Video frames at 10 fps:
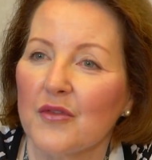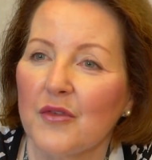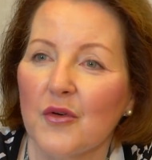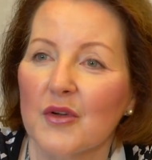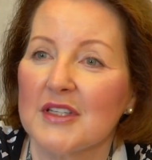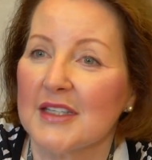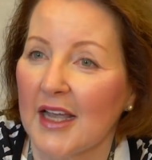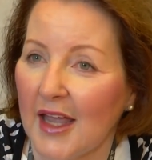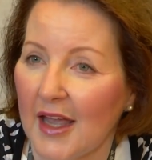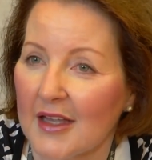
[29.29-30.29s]
for
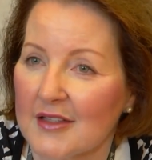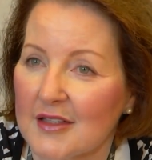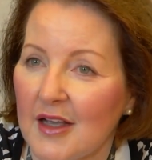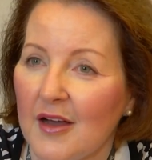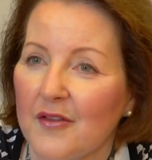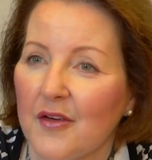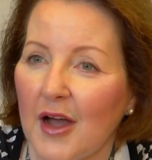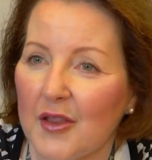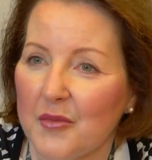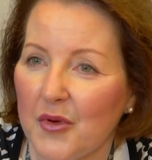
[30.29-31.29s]
decades for
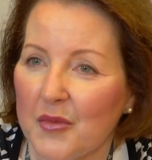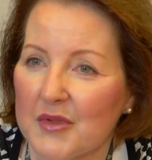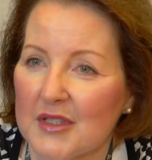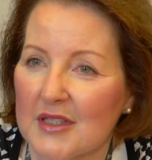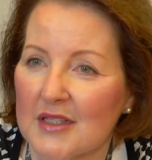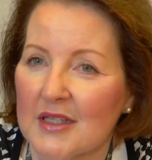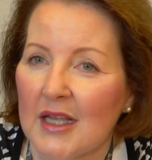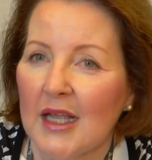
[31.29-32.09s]
other purposes.